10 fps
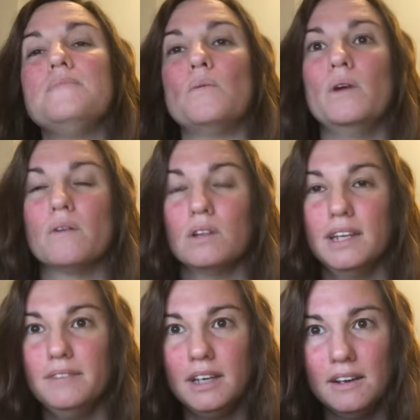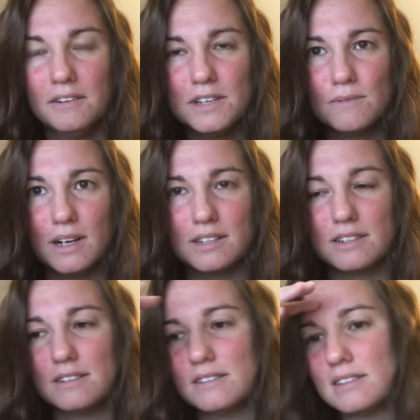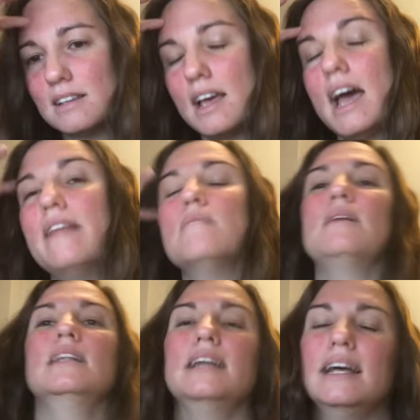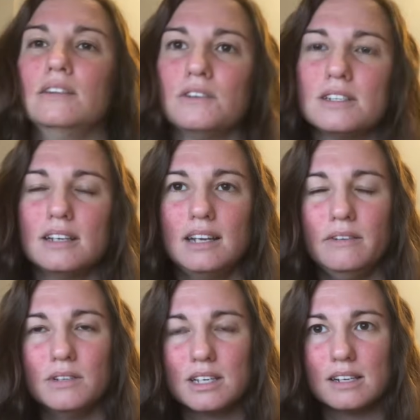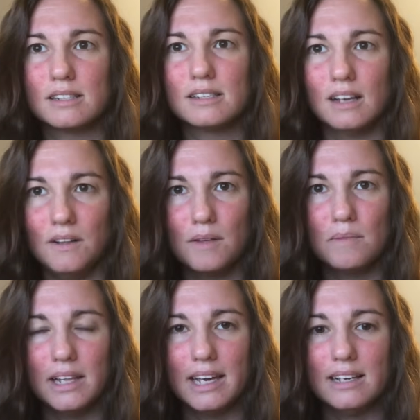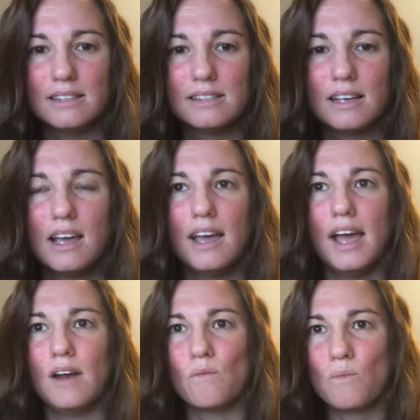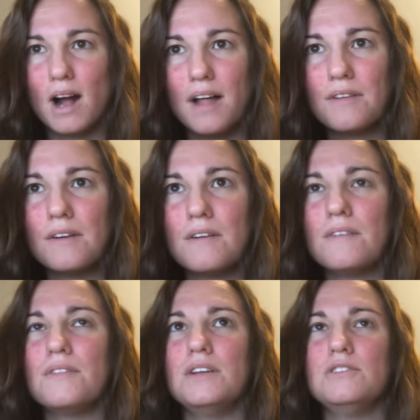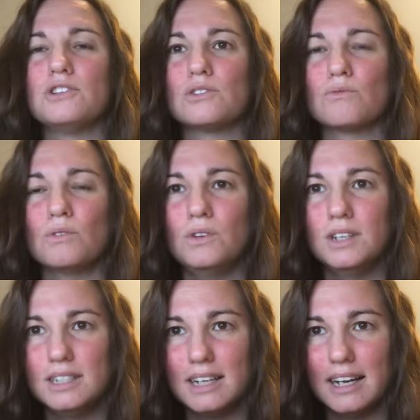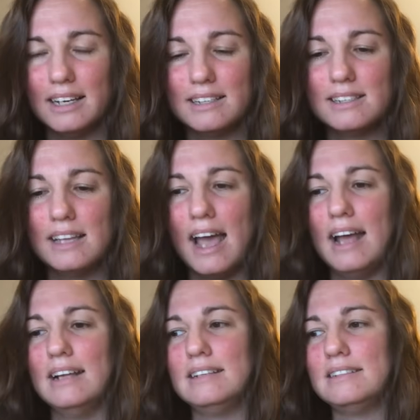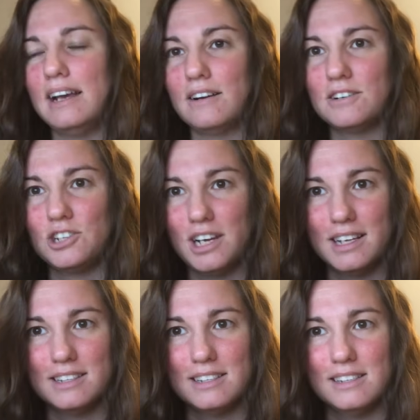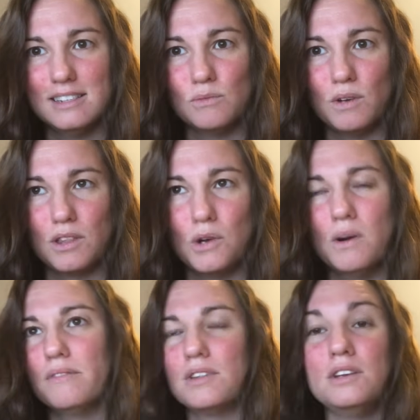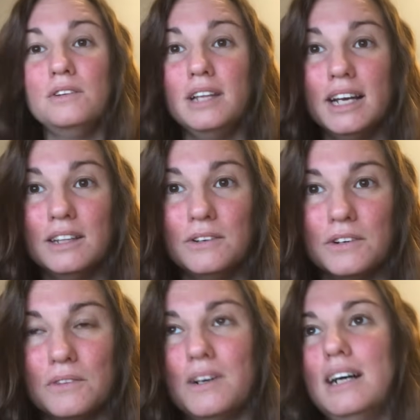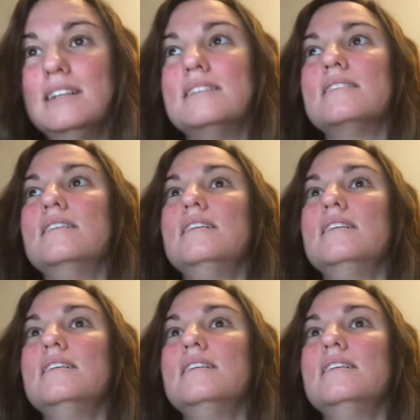We were living here as renters, and then my landlord said he was going to sell the place. And rather than just roll the dice and take our chances with whoever the new landlord was,